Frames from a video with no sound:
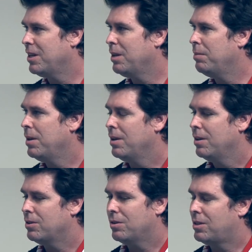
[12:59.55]
team.
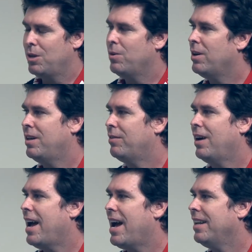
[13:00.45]
So Tijuana never
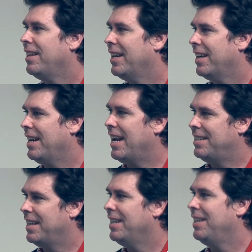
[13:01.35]
had like an
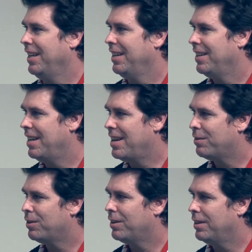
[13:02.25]
identity, and
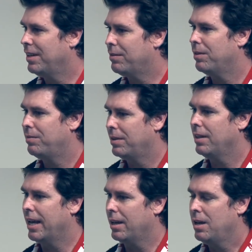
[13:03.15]
never felt
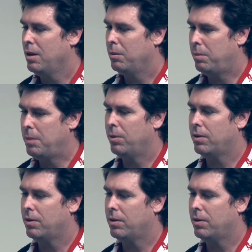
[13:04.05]
like people